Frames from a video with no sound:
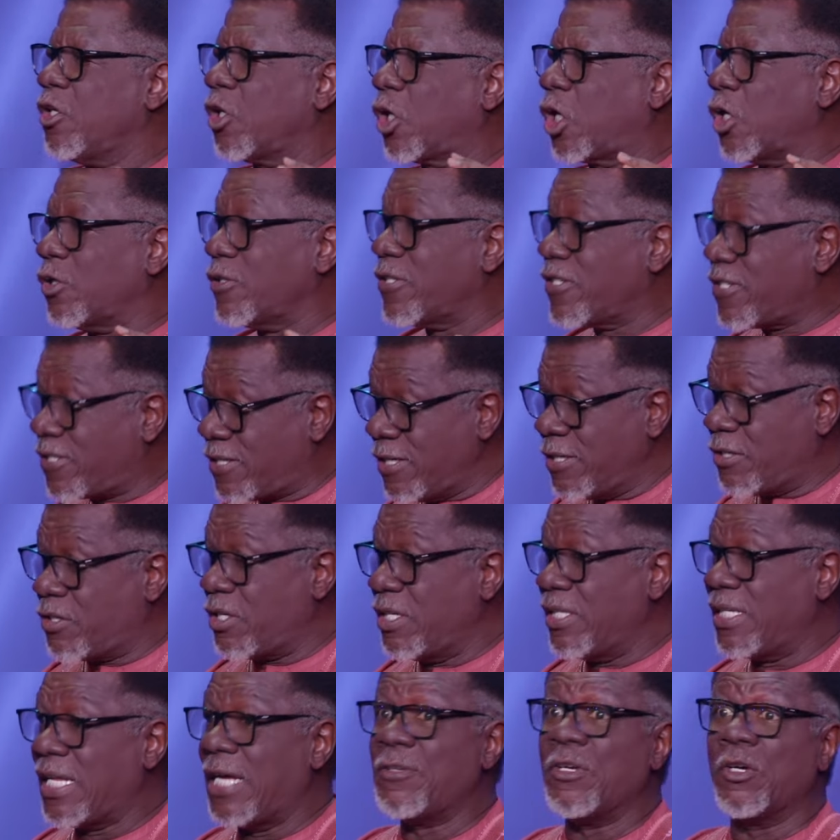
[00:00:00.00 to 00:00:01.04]

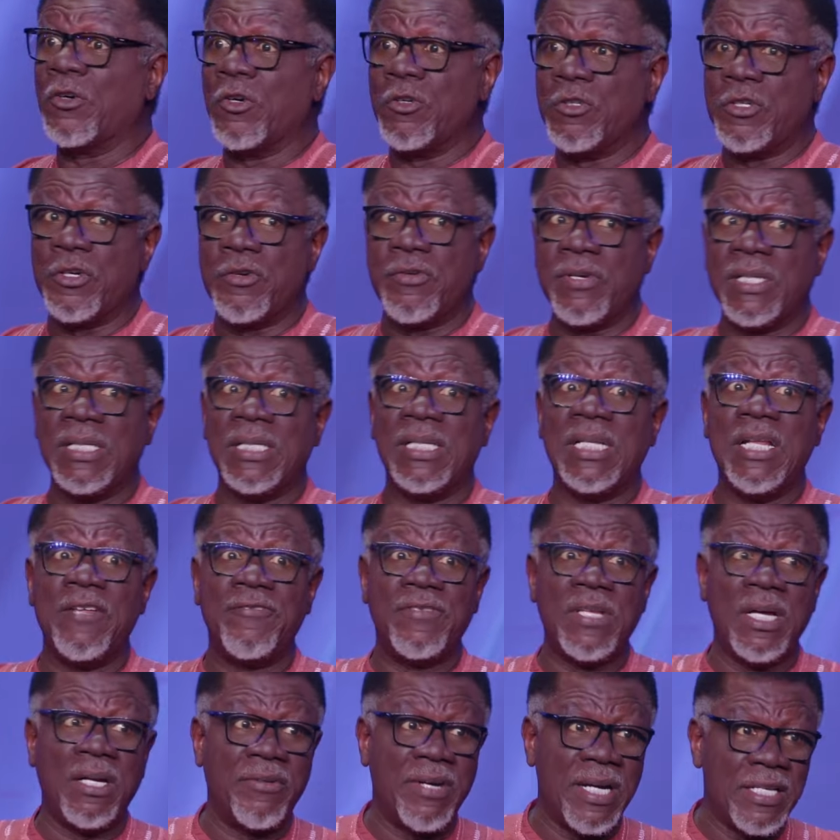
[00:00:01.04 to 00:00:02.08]
considering that you're going to live
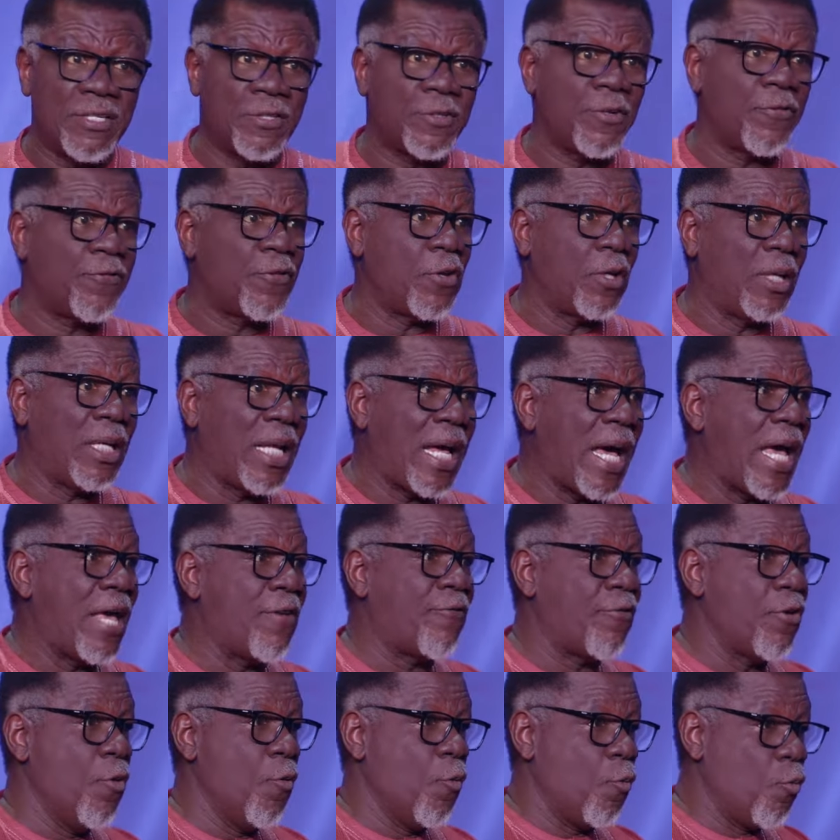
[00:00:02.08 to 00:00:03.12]
the rest of your
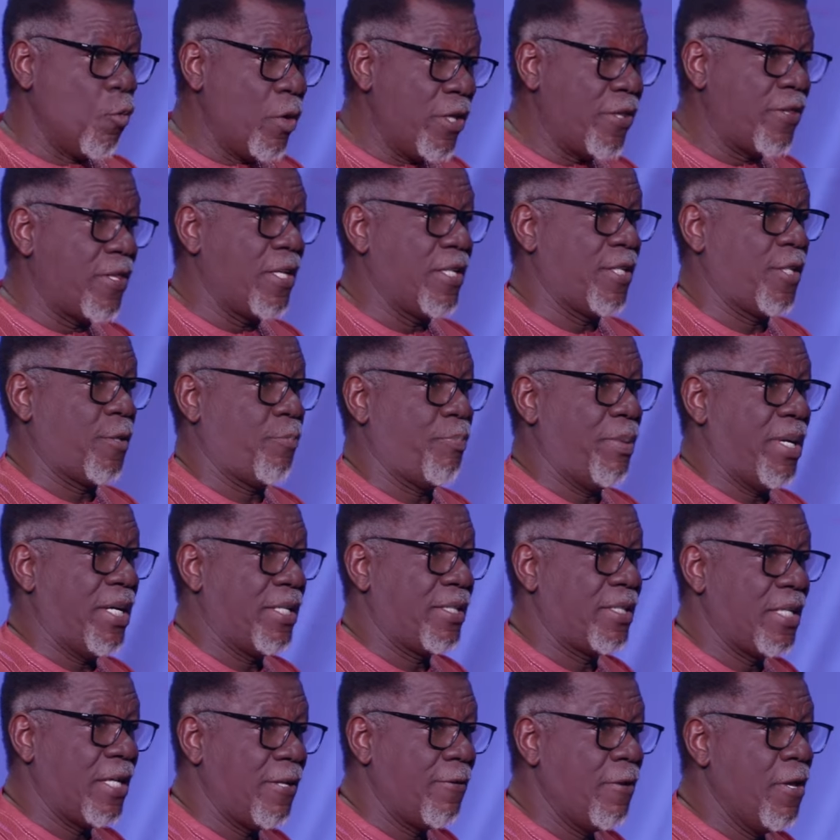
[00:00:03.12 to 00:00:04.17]
life with this
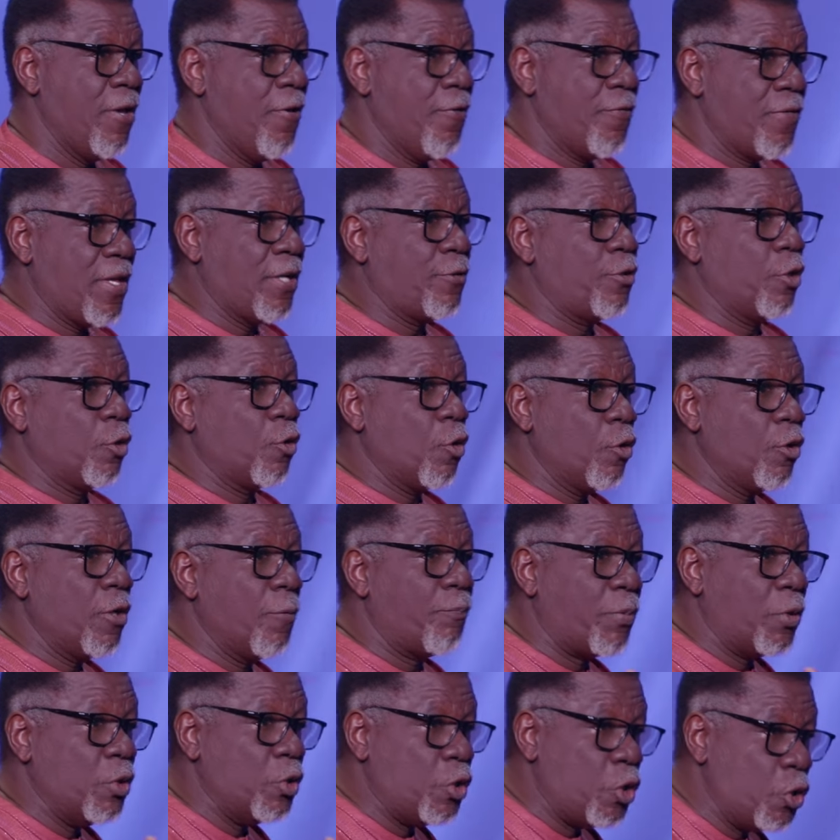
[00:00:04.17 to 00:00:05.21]
person, that you're going to
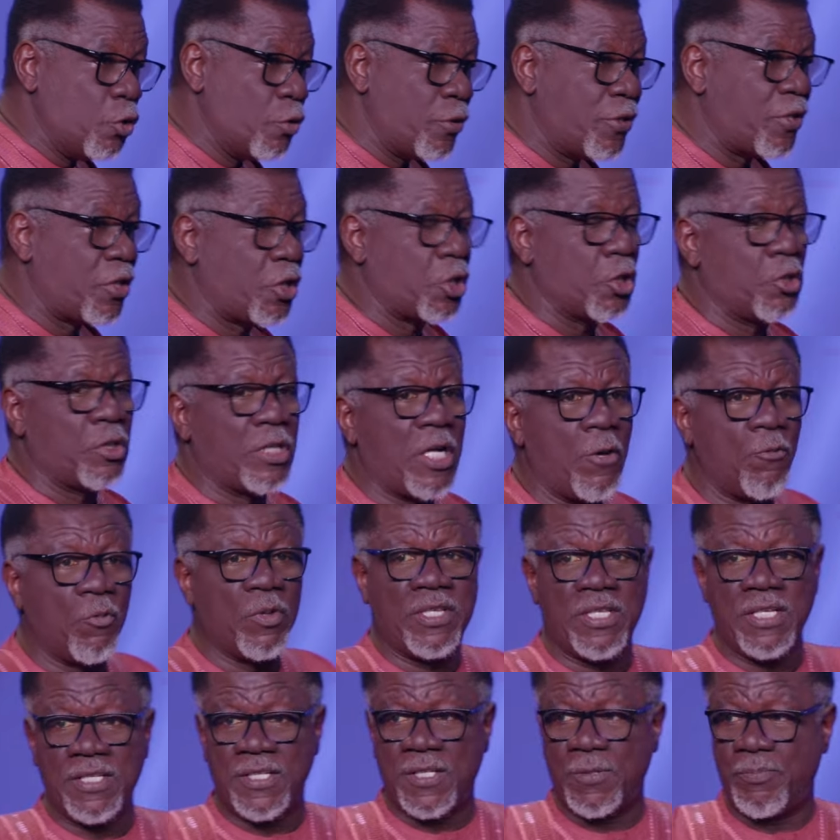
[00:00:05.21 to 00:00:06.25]
produce children with
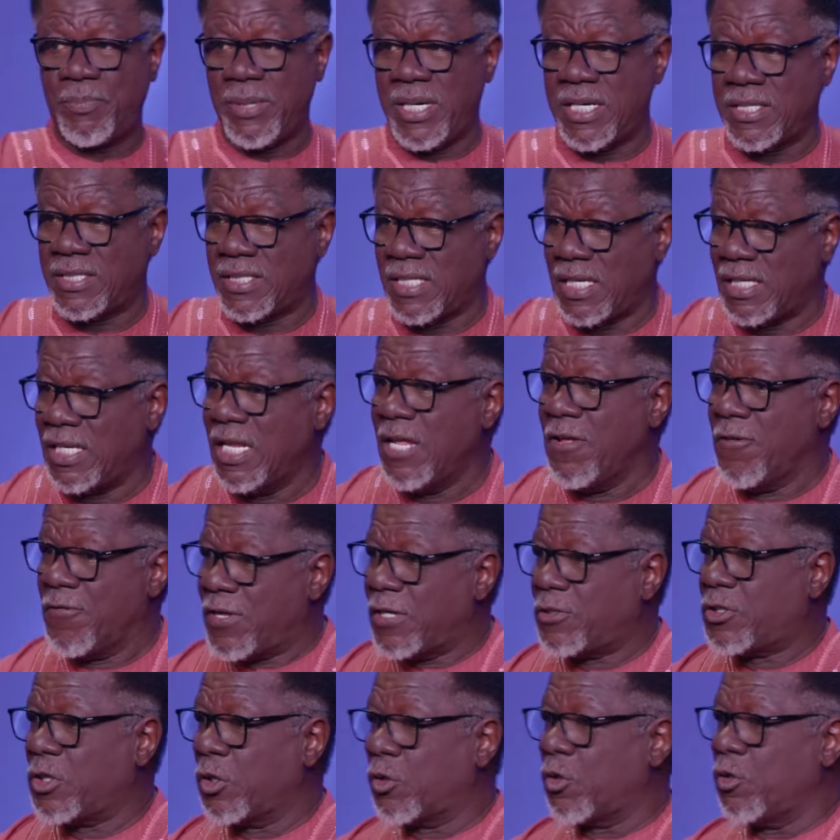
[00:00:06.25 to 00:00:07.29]
this person,
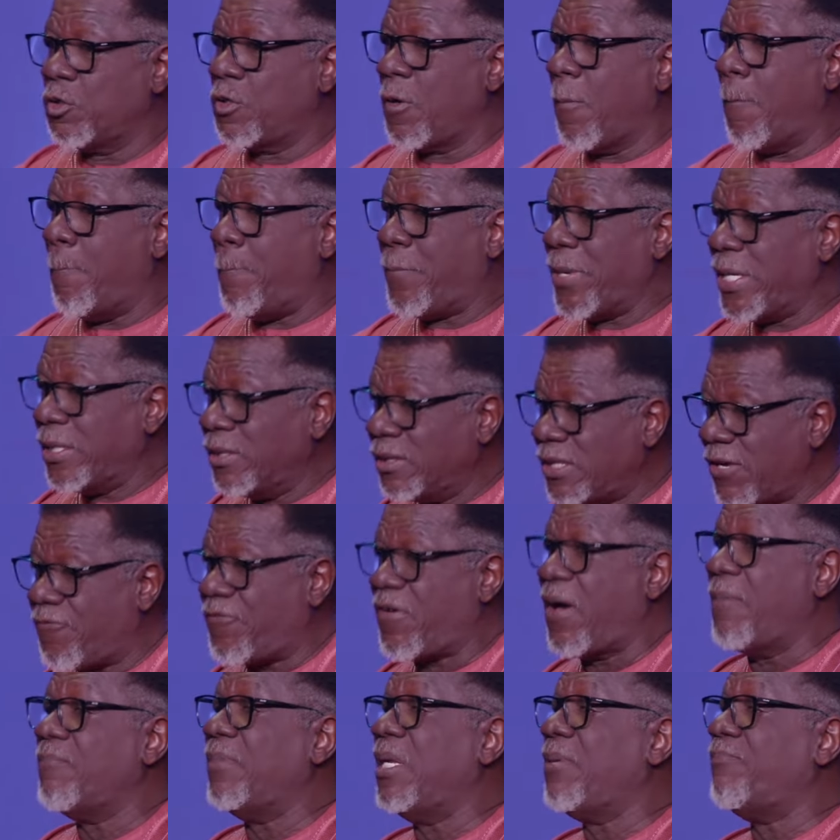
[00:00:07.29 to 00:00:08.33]
that you're going to build a
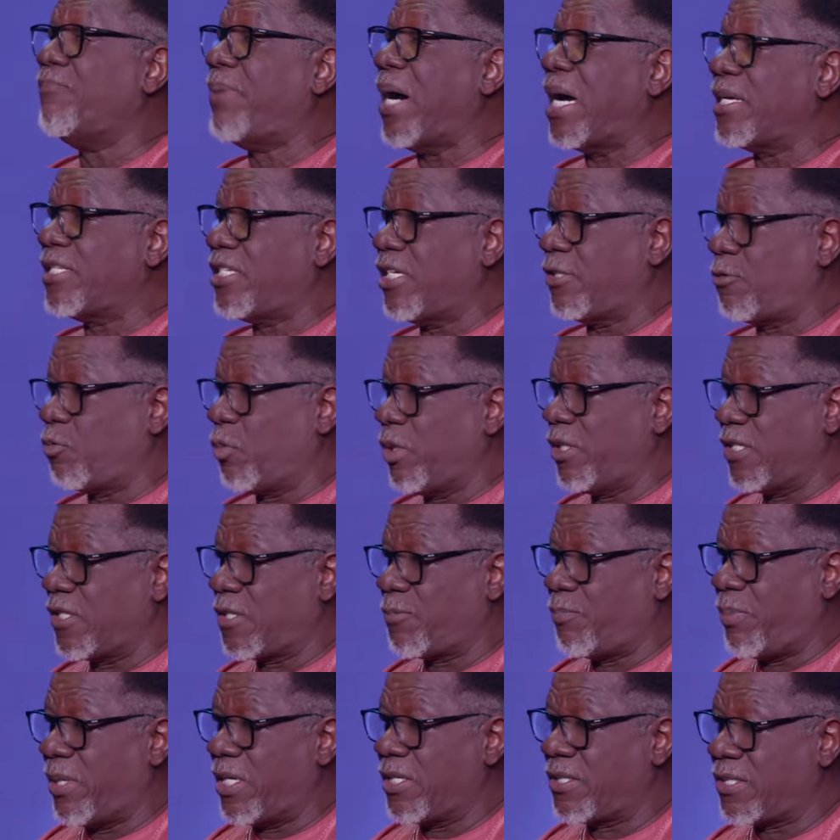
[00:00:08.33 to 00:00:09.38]
family budget with this
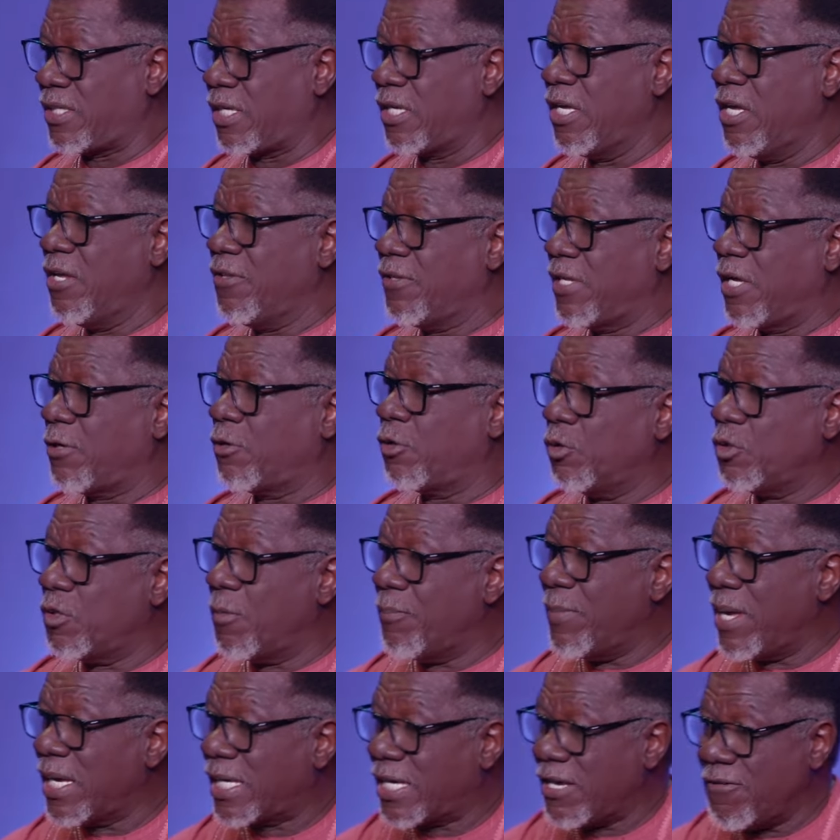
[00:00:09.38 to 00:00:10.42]
person, that you're going to
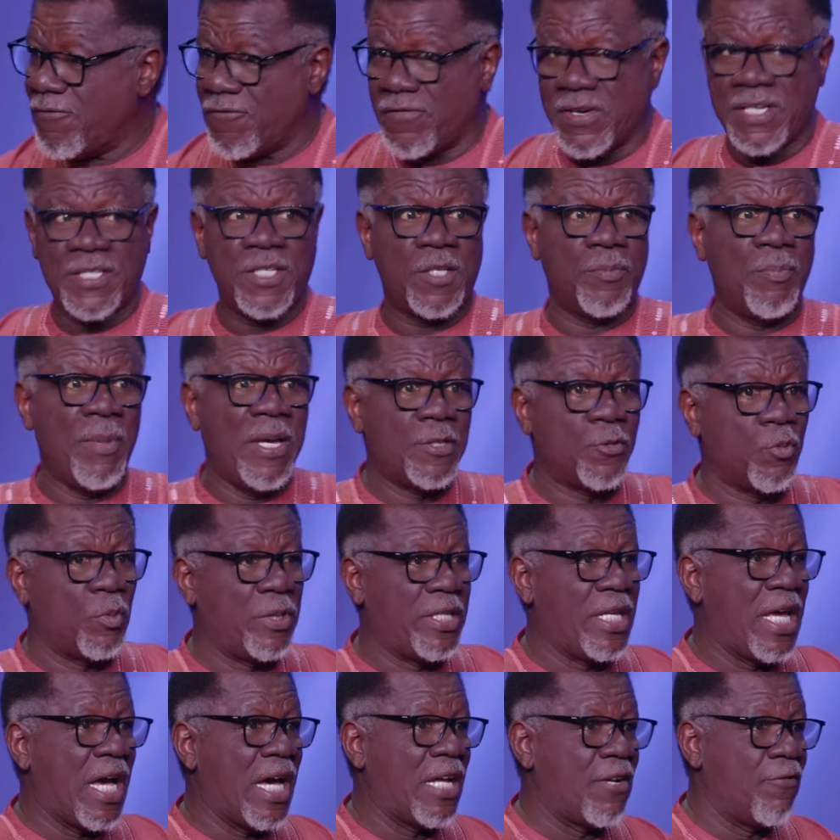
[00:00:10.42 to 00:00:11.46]
make investments with
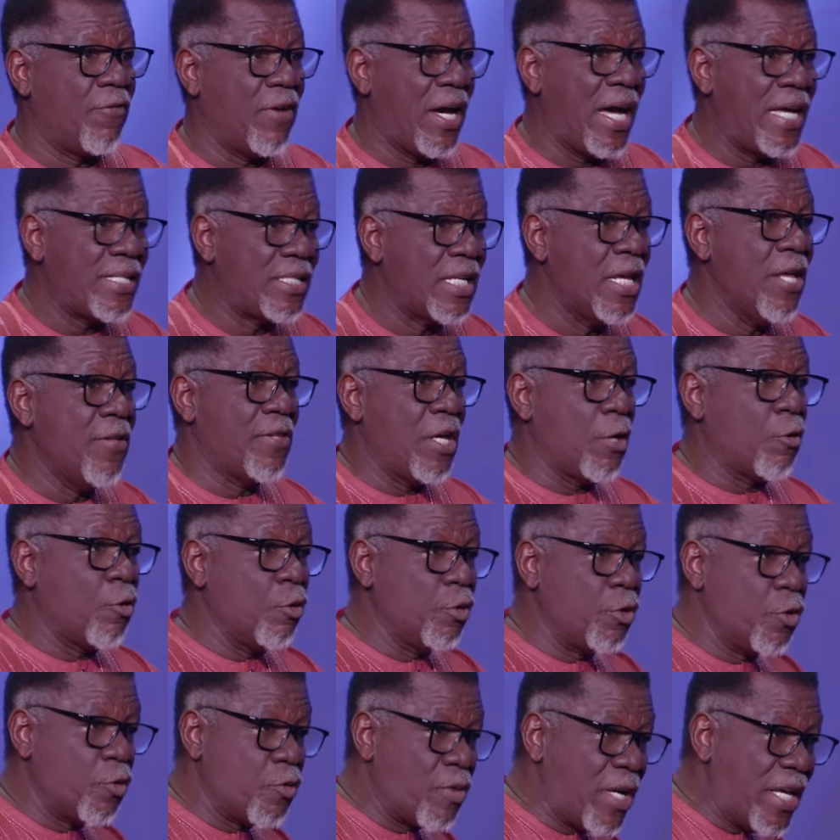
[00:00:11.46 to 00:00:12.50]
the advice, they're going
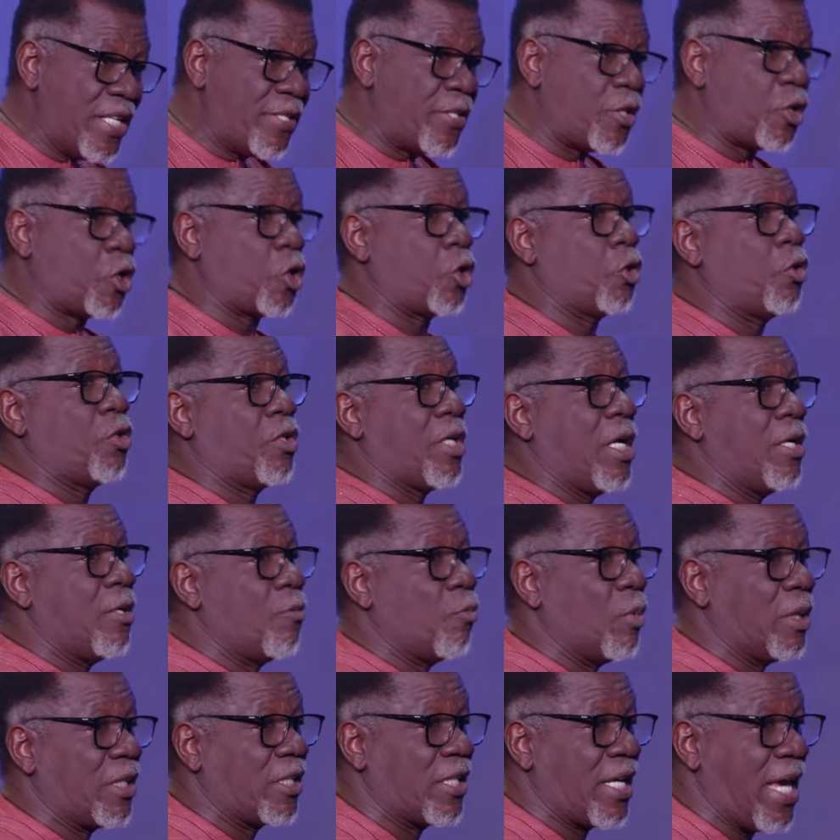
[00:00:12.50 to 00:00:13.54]
to raise children
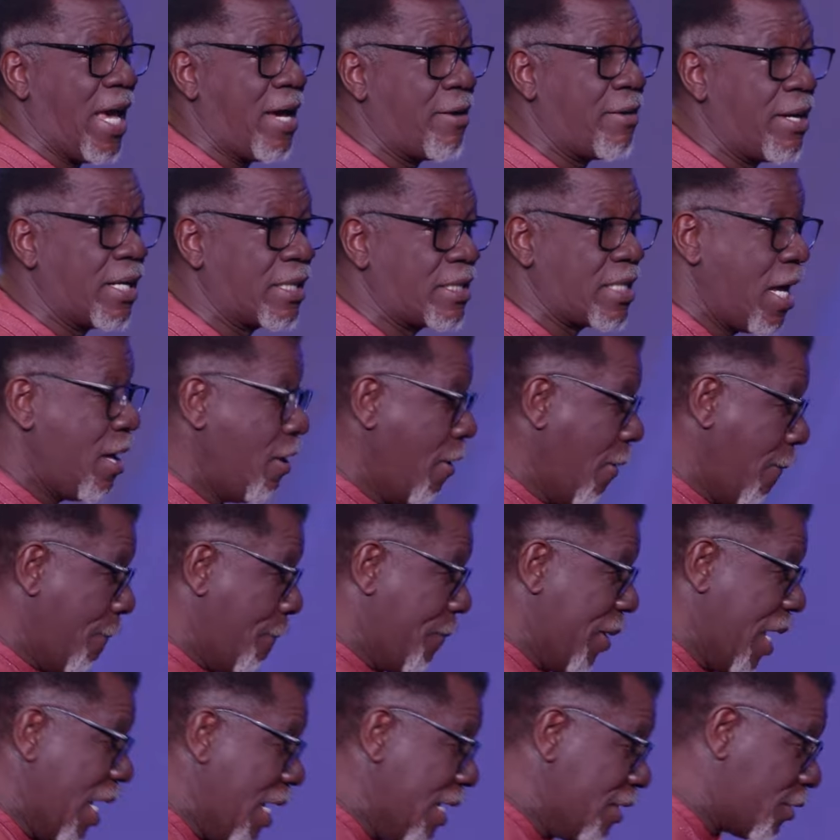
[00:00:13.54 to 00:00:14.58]
with character
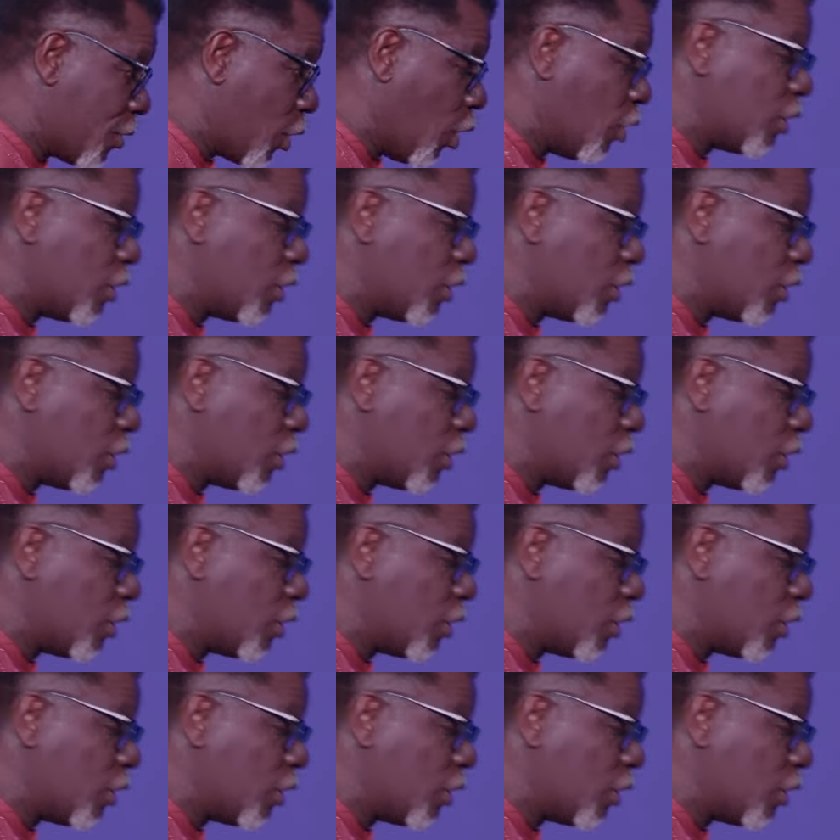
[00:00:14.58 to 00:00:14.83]
based on